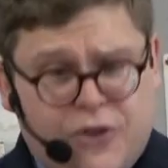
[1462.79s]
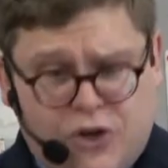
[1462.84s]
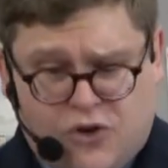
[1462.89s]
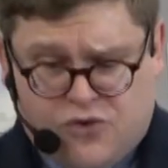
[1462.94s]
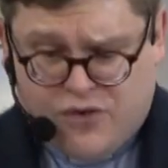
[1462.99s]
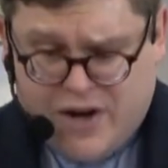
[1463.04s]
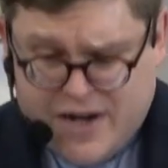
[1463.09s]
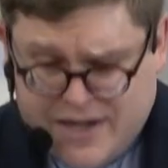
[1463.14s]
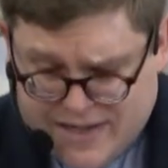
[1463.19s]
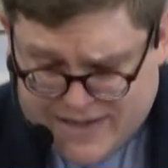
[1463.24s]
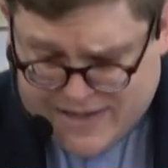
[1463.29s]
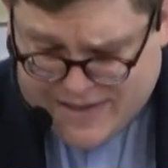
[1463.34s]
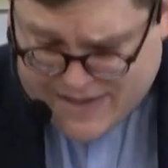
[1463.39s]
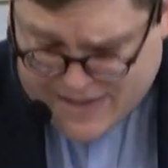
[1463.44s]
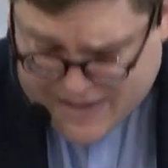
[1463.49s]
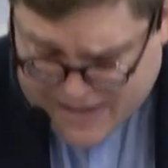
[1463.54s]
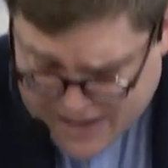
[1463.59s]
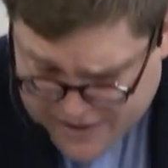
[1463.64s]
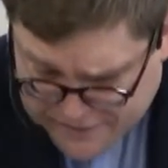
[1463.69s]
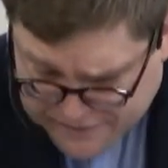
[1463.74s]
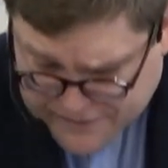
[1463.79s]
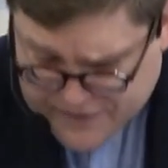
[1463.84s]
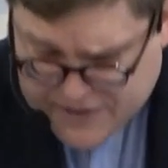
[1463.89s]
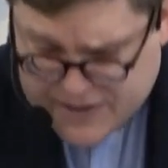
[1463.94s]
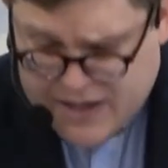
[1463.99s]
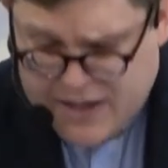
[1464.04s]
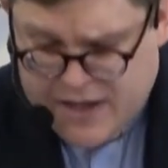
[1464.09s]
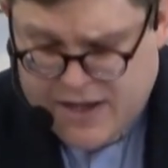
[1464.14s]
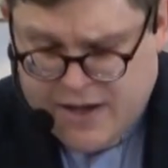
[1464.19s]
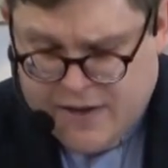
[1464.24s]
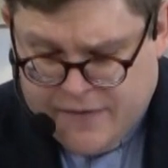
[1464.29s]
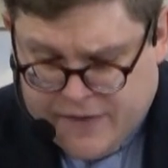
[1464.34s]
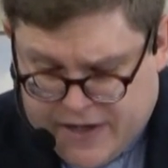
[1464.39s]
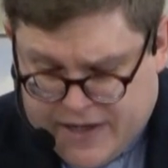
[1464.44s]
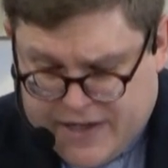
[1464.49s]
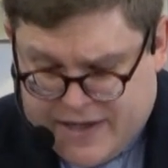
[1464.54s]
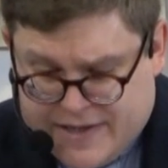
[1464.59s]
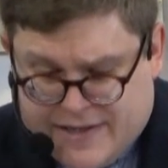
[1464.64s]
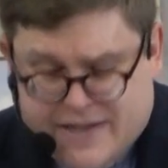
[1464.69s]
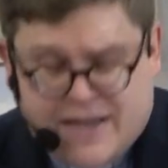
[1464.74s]
The greatest gift that
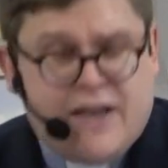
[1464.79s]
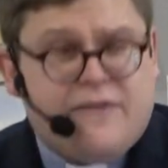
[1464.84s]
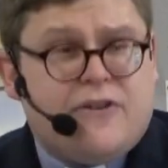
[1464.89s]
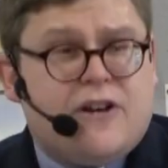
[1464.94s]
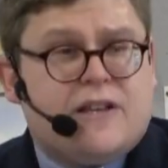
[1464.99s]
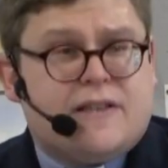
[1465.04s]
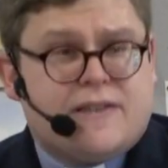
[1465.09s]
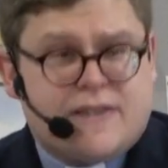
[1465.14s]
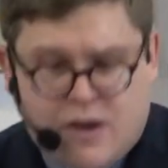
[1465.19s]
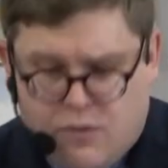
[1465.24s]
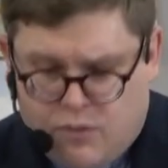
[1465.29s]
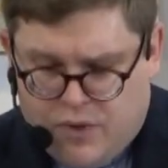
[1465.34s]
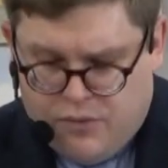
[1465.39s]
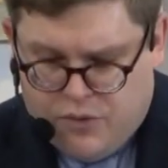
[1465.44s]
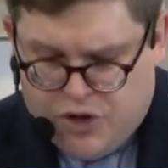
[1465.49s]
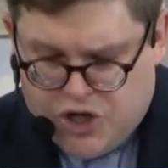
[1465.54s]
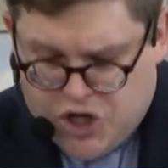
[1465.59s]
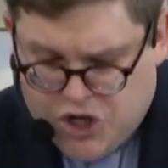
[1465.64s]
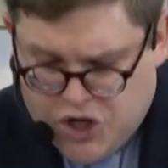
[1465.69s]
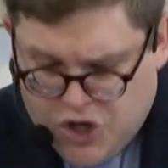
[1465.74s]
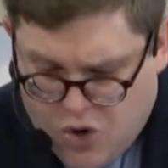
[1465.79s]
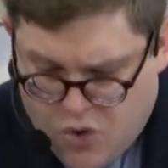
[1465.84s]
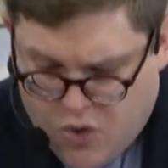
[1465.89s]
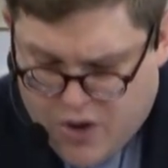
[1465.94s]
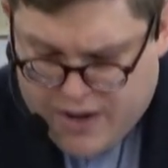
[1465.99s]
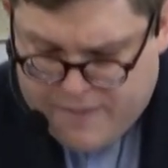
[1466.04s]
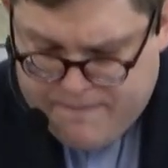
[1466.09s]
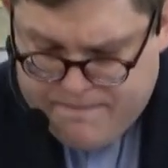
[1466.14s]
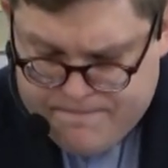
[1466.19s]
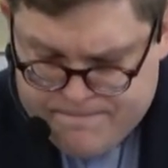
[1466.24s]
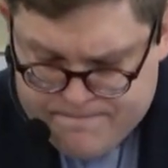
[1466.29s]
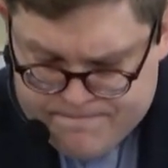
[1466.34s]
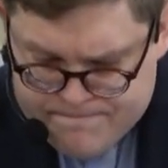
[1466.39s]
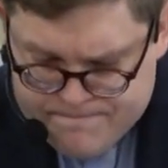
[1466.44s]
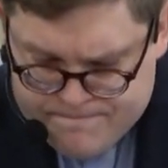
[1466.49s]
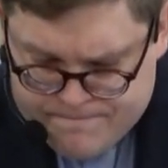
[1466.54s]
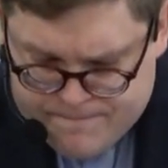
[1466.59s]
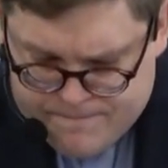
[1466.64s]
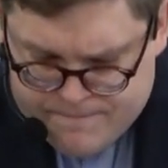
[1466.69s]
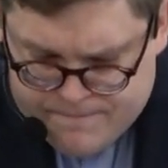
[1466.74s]
he has given is that we would know him
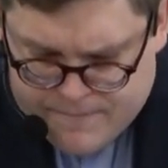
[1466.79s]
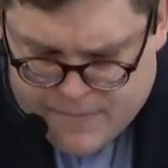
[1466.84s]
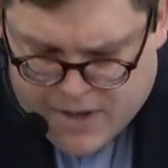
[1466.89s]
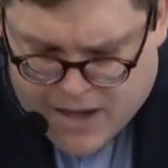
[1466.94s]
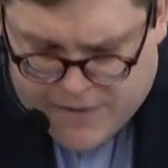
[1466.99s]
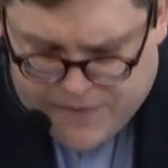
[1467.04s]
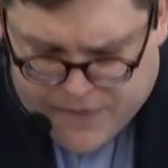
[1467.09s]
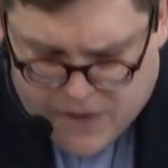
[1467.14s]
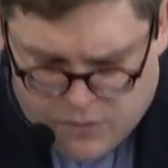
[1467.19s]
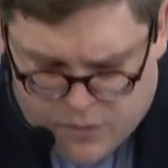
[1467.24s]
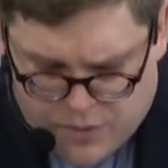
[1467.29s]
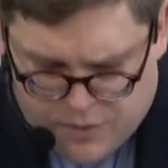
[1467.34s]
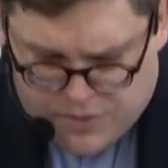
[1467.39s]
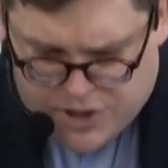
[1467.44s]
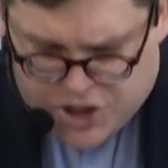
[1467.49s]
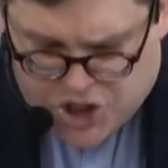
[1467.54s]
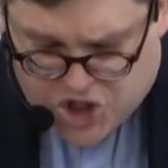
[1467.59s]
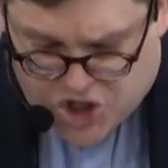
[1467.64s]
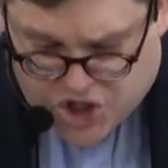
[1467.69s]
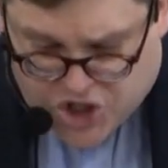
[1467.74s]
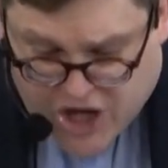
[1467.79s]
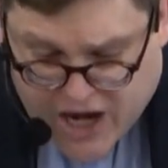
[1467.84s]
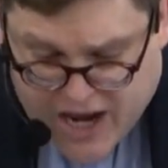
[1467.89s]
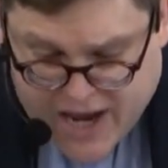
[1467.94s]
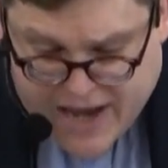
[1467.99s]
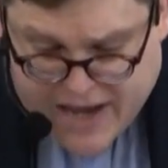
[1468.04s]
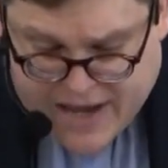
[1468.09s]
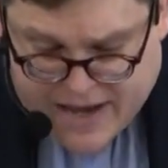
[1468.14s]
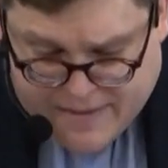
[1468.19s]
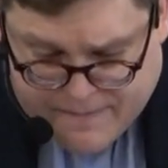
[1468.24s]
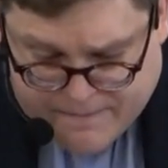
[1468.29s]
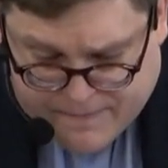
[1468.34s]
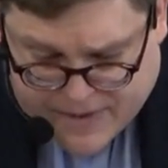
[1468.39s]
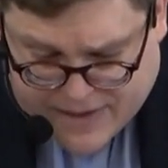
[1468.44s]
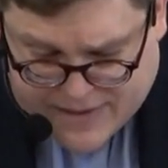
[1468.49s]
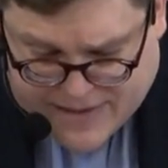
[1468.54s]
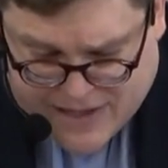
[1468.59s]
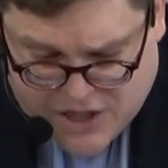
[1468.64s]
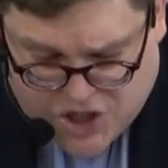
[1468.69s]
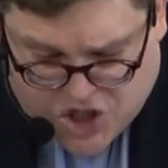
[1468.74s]
and that we would share him
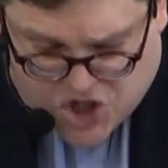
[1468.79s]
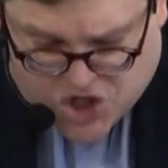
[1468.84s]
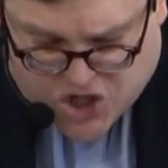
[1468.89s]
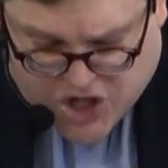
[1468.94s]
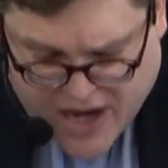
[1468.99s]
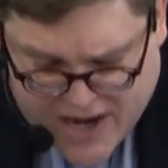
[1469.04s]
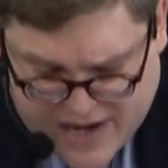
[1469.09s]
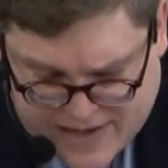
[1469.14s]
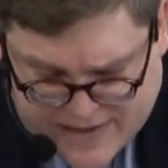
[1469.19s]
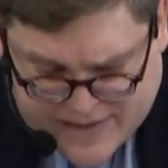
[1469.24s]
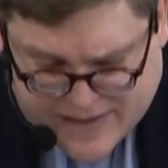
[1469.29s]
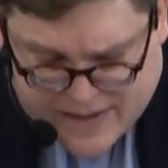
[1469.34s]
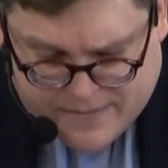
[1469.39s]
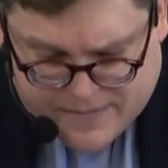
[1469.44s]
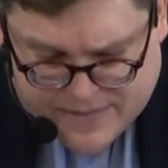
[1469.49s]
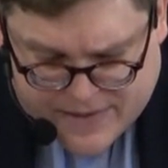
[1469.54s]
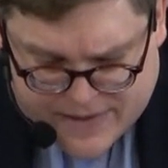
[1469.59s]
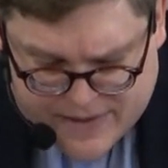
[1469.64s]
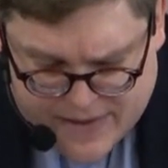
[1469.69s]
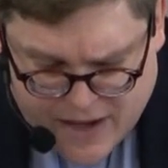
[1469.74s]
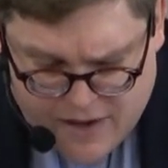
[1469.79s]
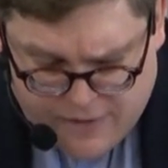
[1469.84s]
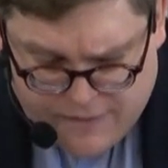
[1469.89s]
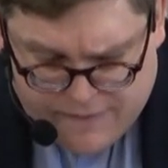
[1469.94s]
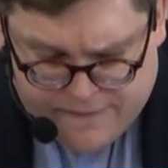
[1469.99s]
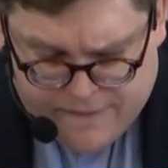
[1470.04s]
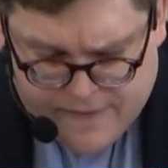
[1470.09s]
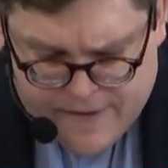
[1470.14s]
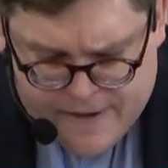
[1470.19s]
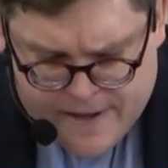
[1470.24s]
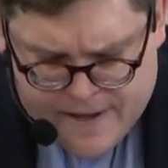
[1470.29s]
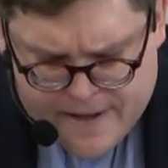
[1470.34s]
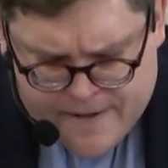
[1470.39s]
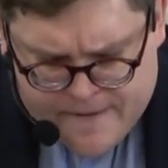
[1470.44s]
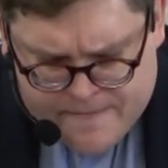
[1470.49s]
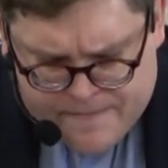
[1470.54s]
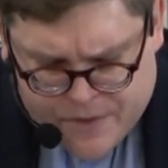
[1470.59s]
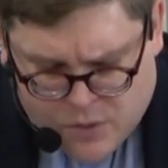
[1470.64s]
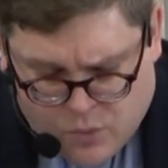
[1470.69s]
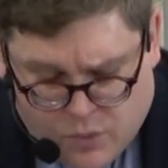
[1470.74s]
as he shares himself
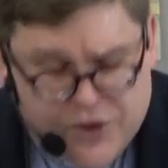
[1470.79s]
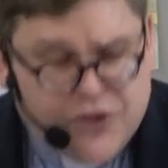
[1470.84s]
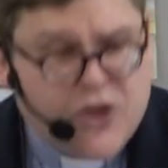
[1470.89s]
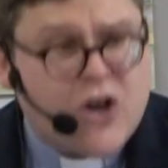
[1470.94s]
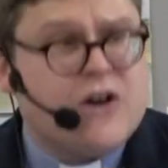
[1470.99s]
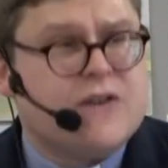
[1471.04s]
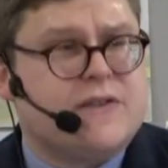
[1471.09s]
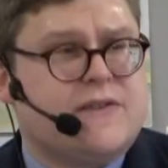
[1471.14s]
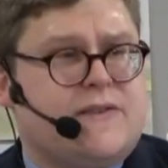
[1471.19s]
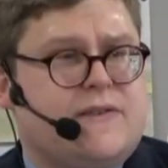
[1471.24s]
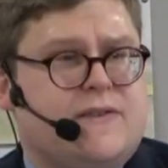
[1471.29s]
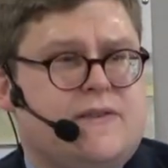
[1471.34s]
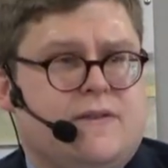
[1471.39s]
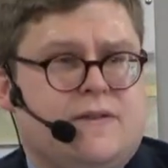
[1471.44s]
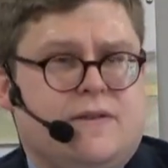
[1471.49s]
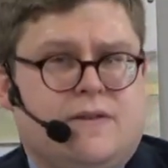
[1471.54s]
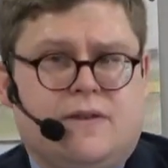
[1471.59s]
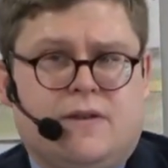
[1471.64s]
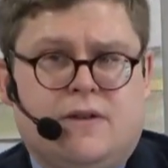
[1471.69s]
with us.